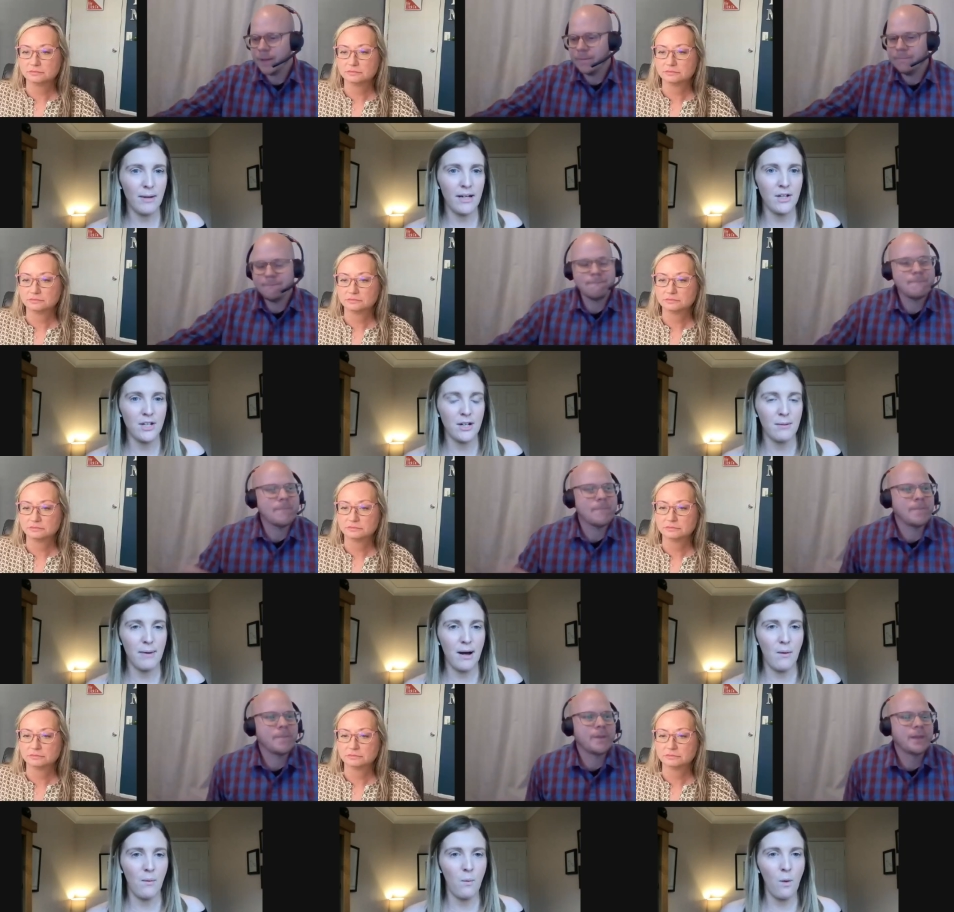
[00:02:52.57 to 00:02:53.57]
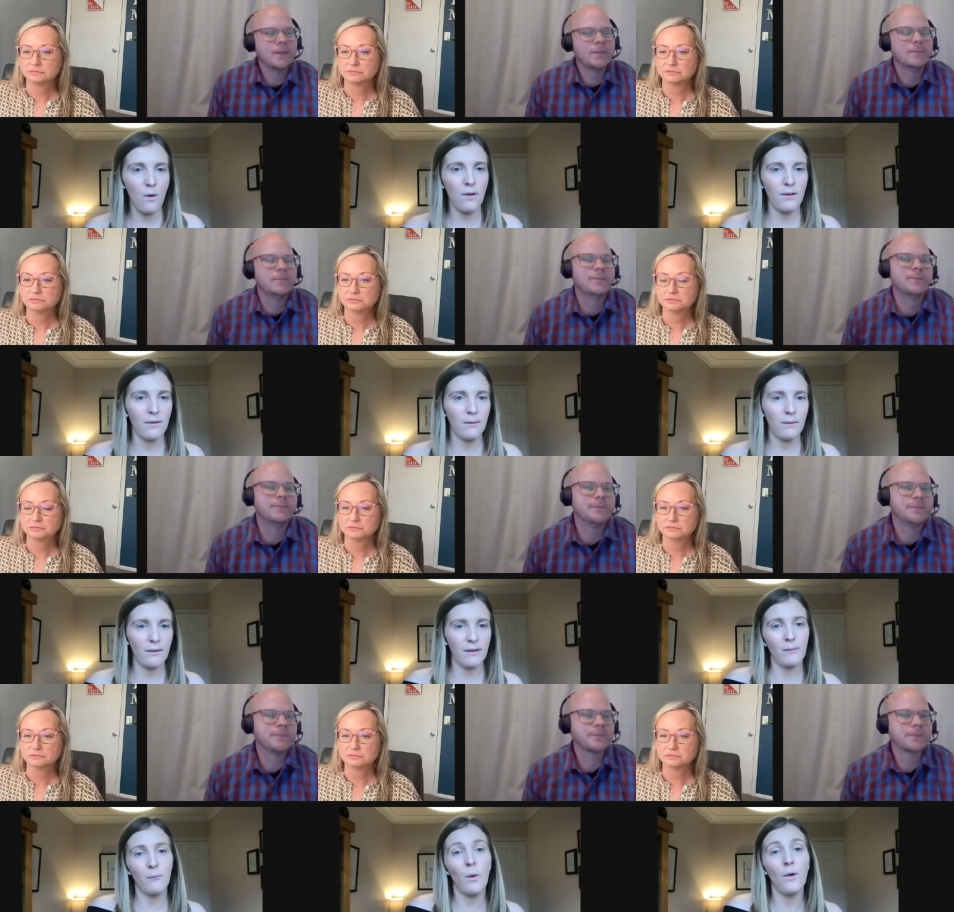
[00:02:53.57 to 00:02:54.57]
Speaker 1: information about what
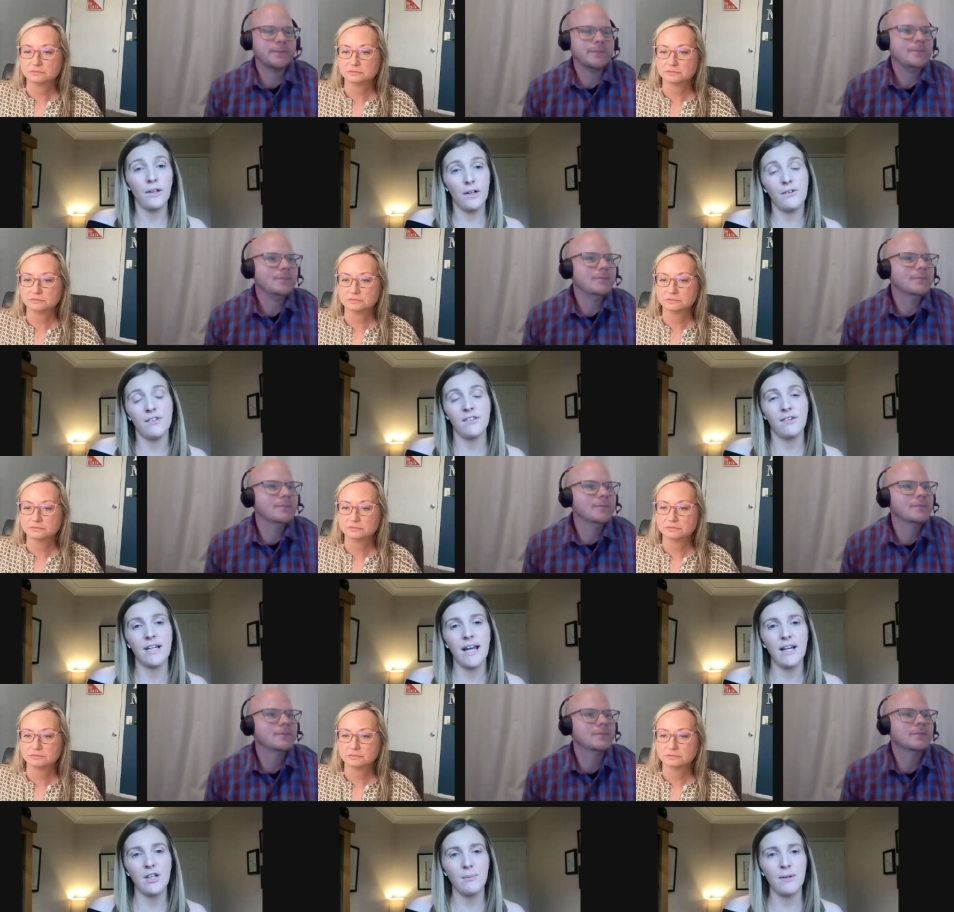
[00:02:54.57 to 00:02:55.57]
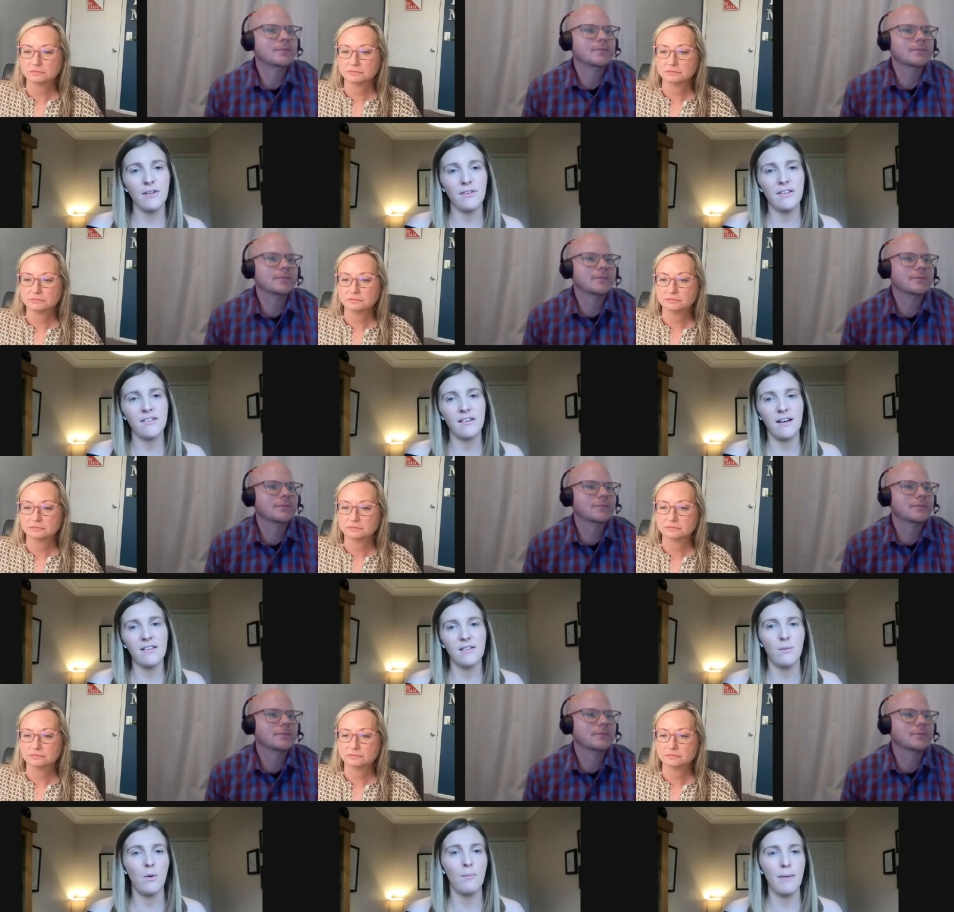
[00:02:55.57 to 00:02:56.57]
what users are engaging with on the
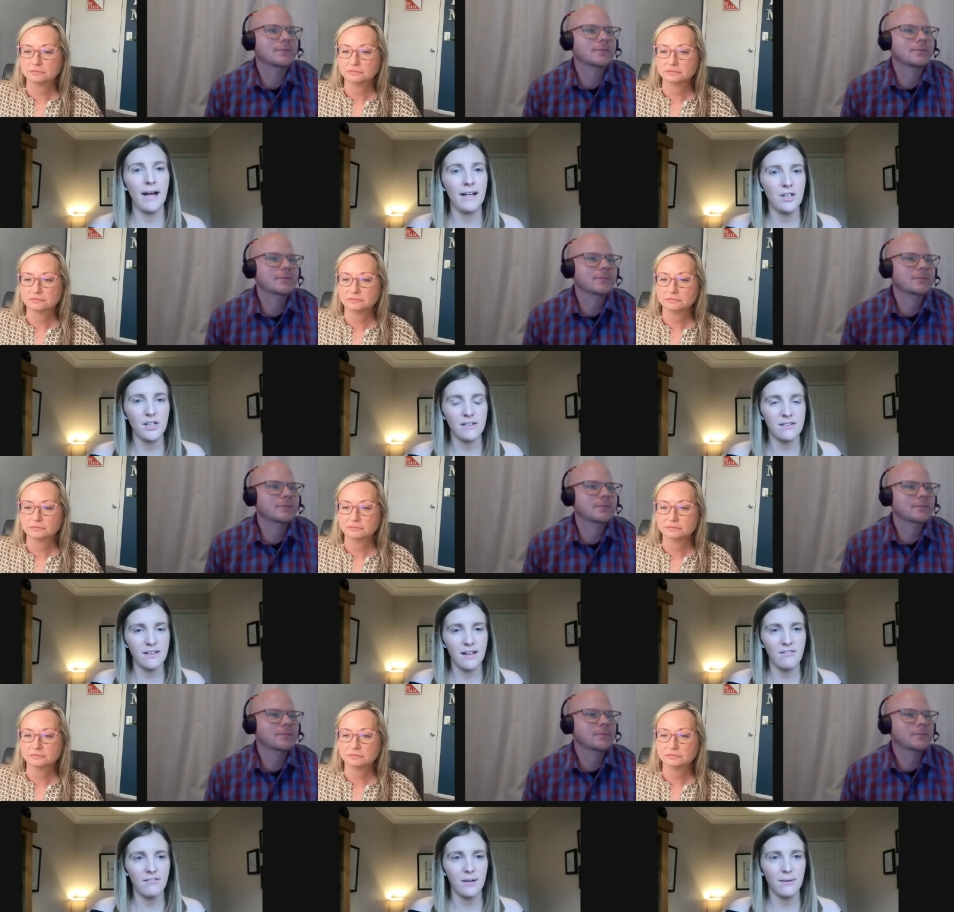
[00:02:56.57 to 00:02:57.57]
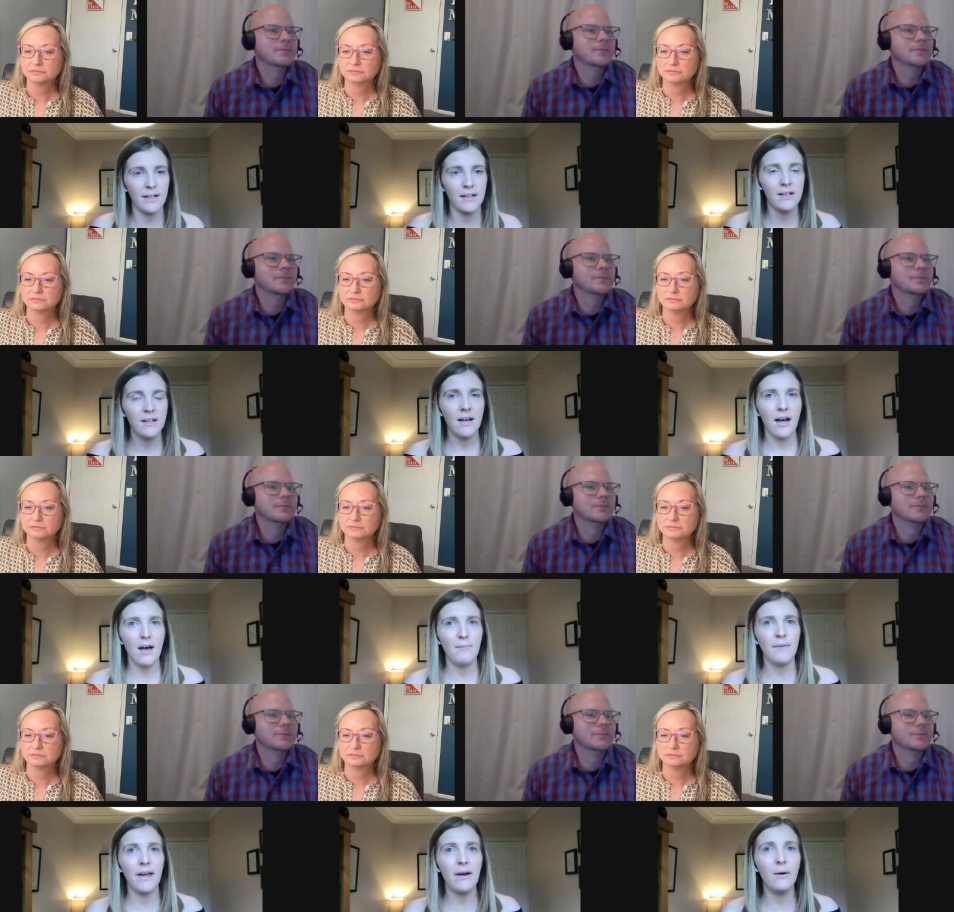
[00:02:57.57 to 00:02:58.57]
site, so what pages that they're viewing.
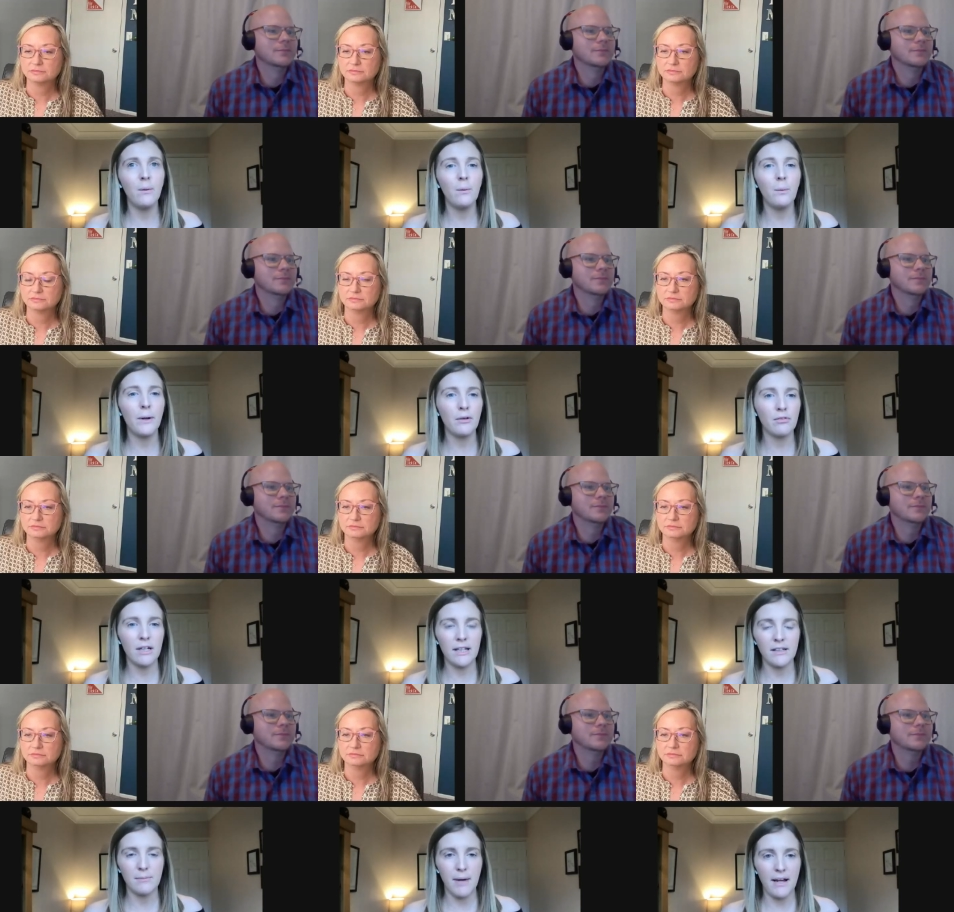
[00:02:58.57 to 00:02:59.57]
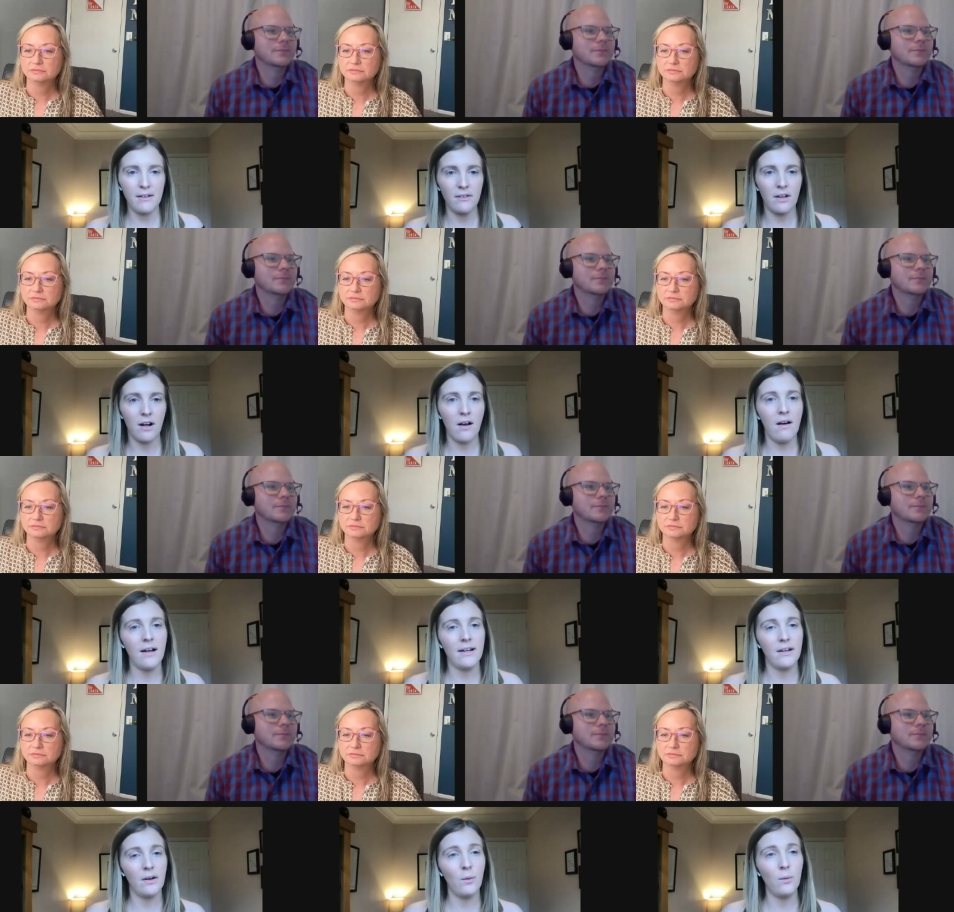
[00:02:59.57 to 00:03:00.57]
Um, it all will really depend on the
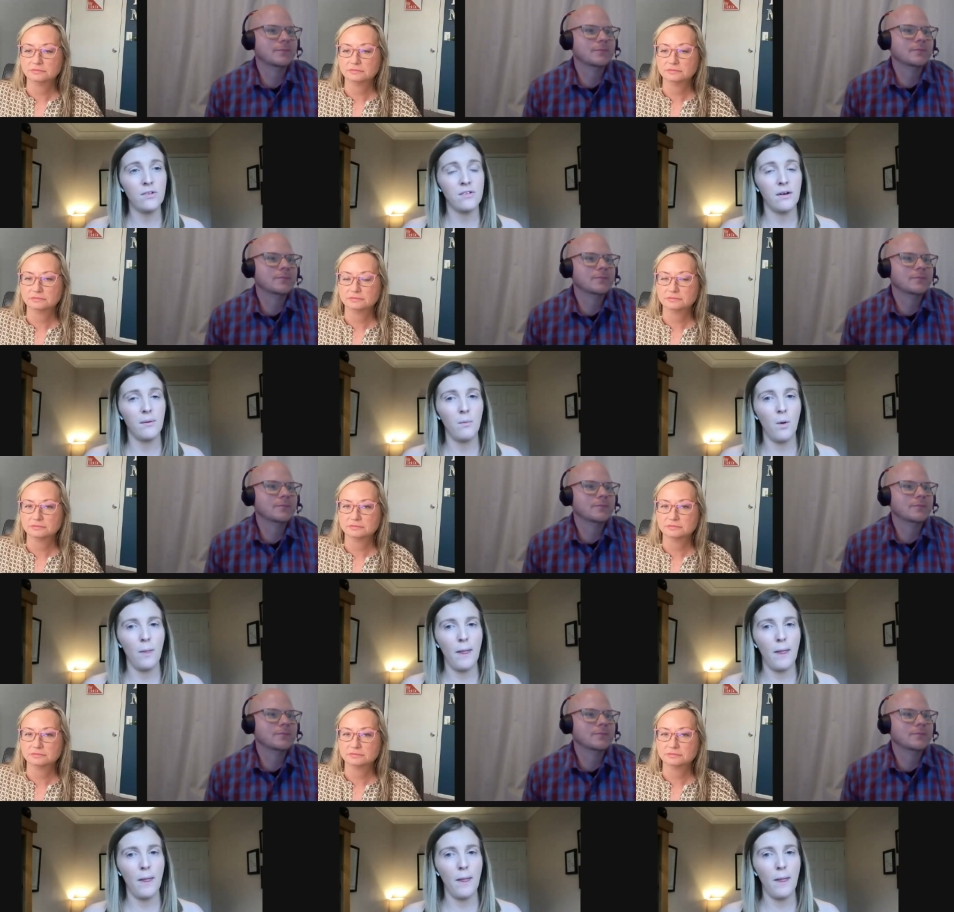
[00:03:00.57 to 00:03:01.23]
client and also